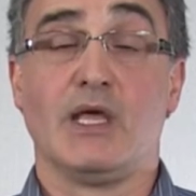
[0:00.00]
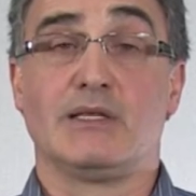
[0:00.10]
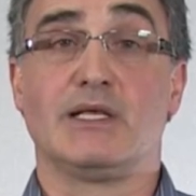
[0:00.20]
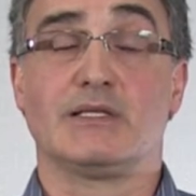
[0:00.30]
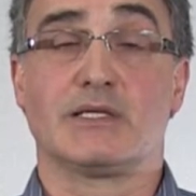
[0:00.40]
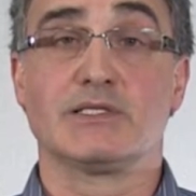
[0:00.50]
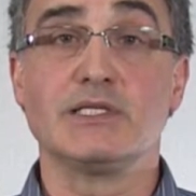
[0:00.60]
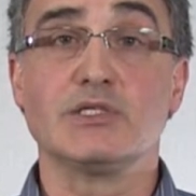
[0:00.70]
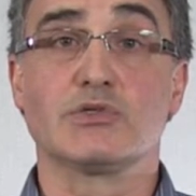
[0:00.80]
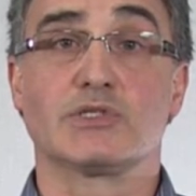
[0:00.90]
The
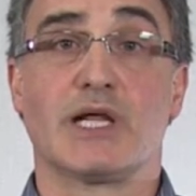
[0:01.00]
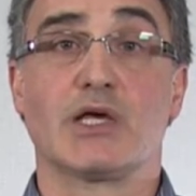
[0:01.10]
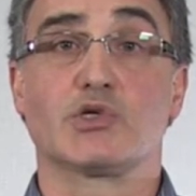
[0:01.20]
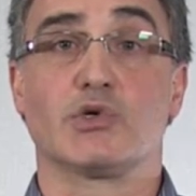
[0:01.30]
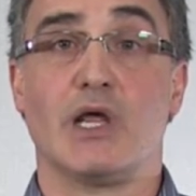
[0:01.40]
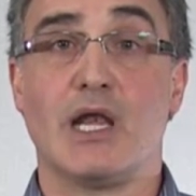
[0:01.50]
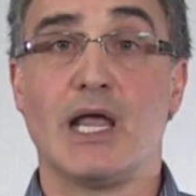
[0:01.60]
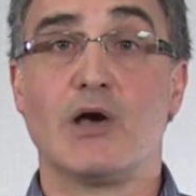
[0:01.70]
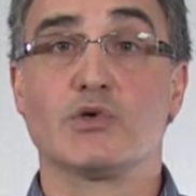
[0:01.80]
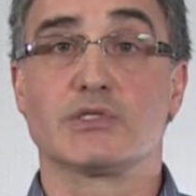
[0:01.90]
transistor structure
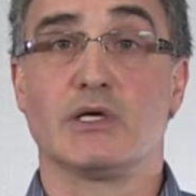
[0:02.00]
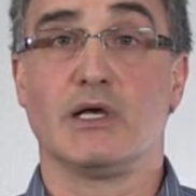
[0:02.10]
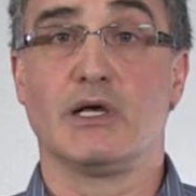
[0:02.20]
allows